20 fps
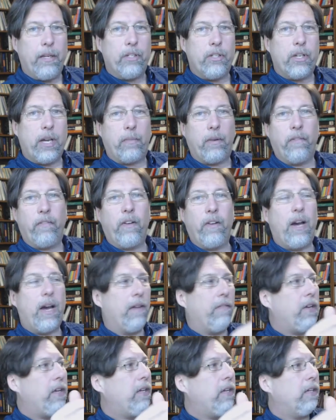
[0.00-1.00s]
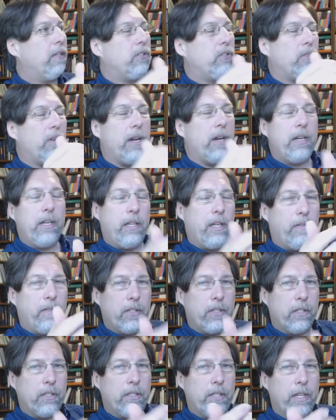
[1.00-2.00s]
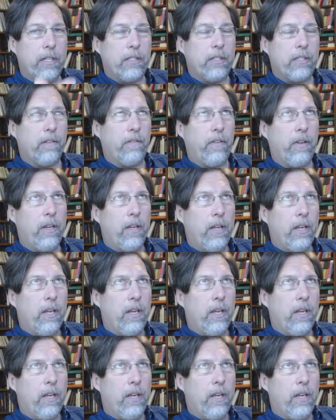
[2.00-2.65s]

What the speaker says: in chapter 5, he is trying to give us a sense of